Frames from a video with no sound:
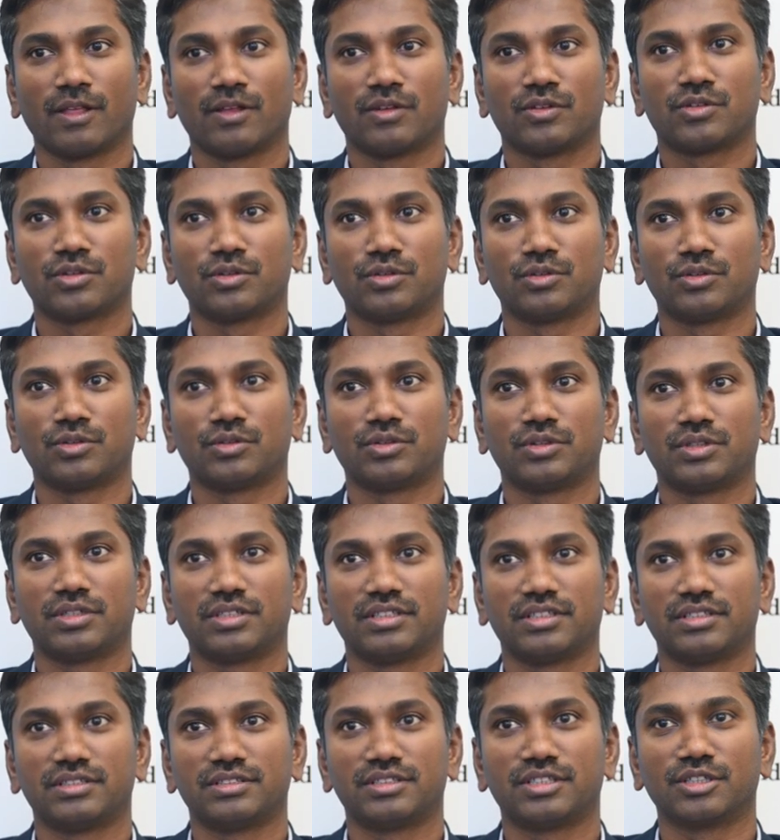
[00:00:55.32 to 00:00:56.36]
So
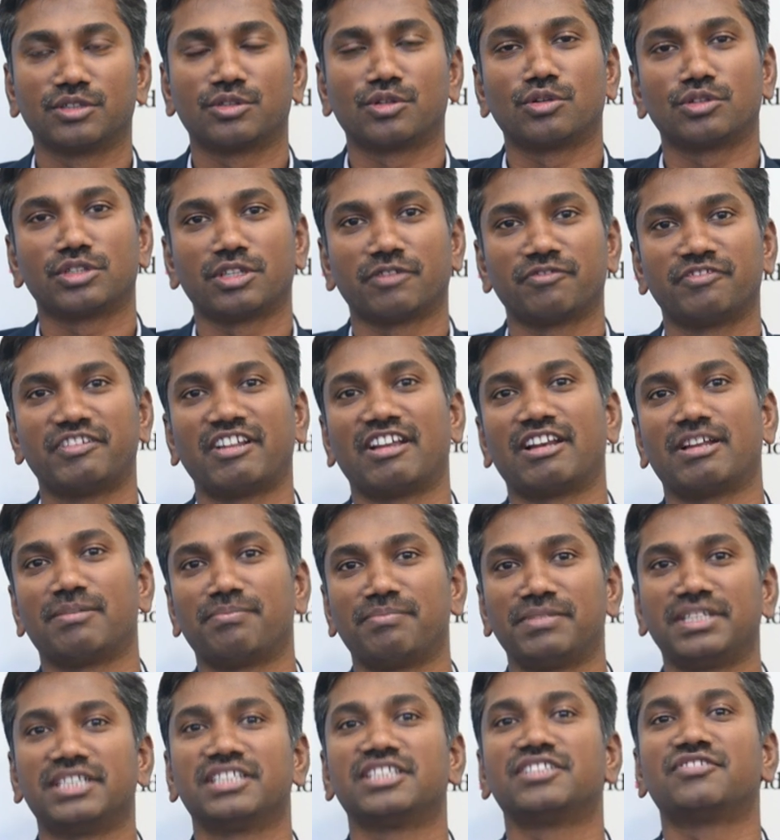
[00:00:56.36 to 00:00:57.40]
the growth of
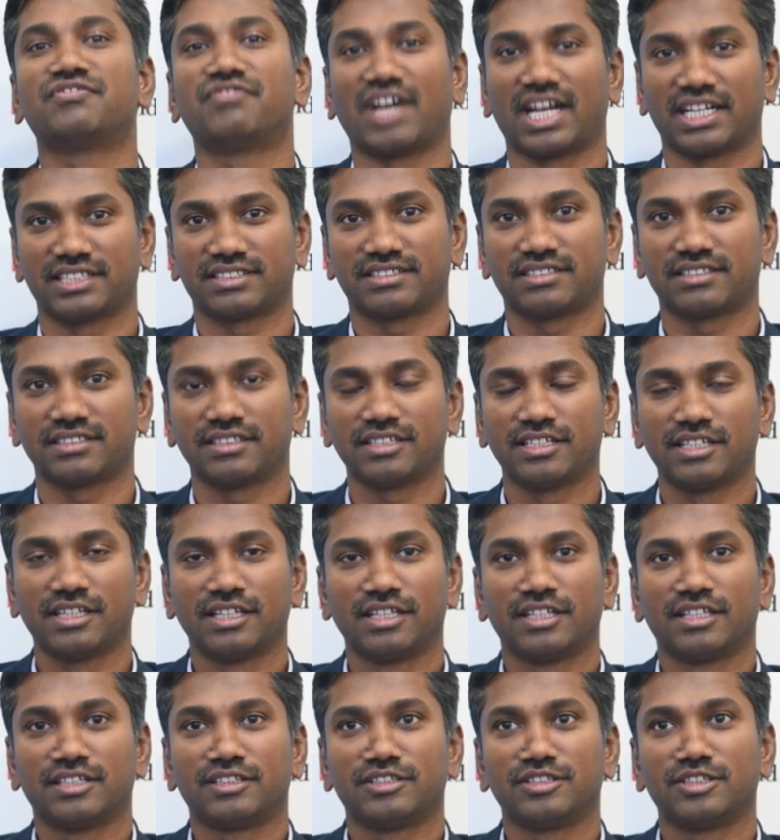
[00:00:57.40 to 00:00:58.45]
development is faster.
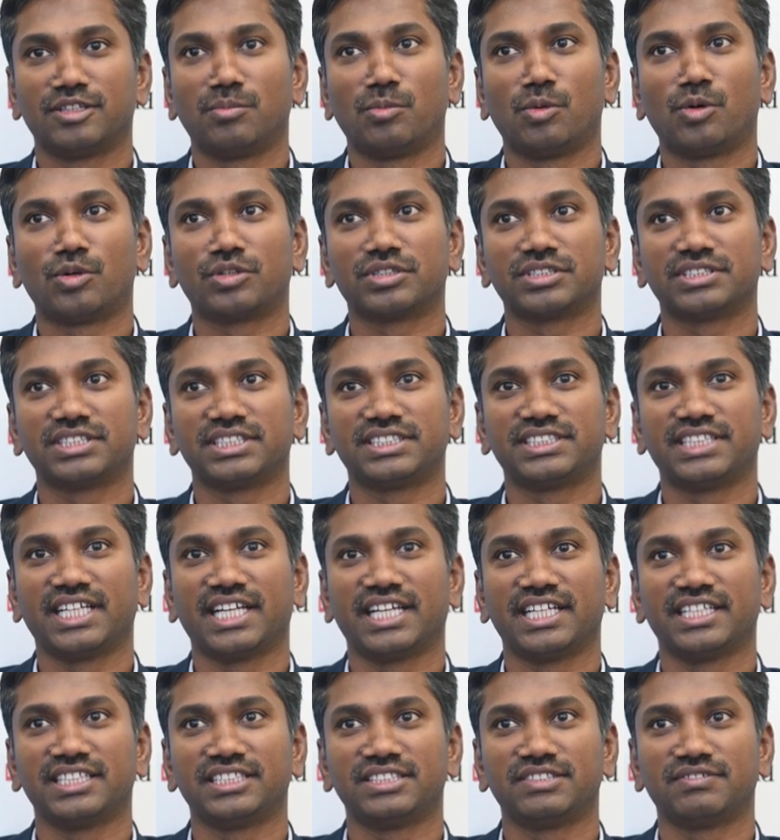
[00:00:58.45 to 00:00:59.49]
The more is the
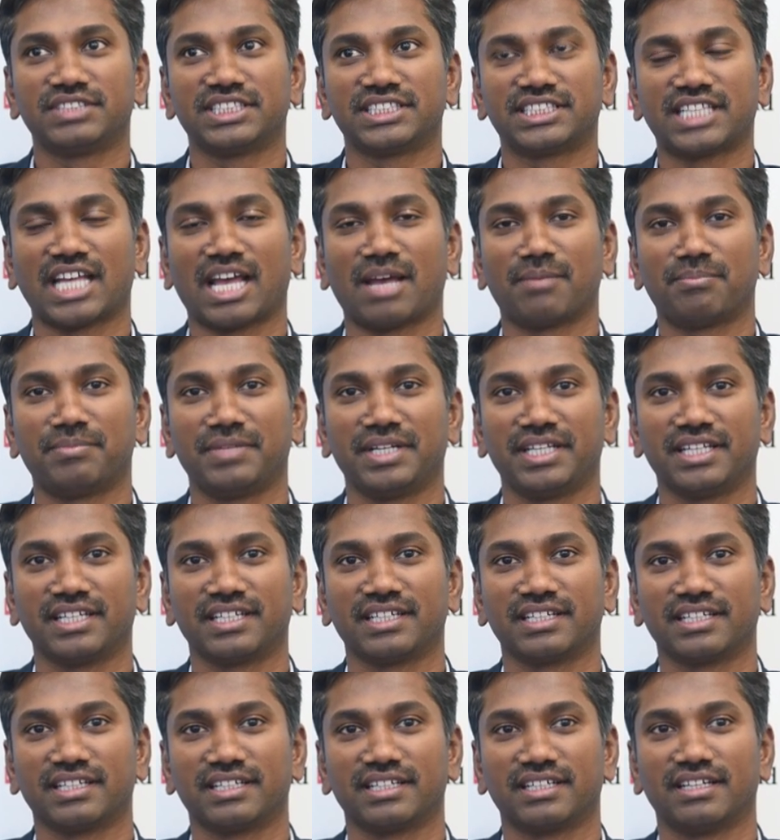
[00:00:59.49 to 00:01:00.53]
change which is
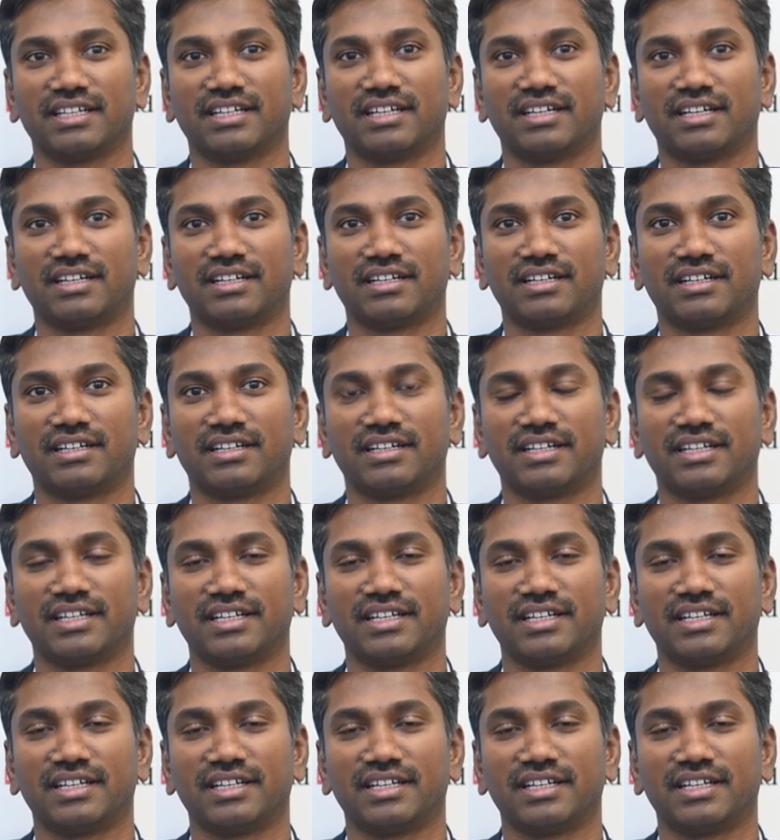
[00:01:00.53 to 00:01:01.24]
happening uh,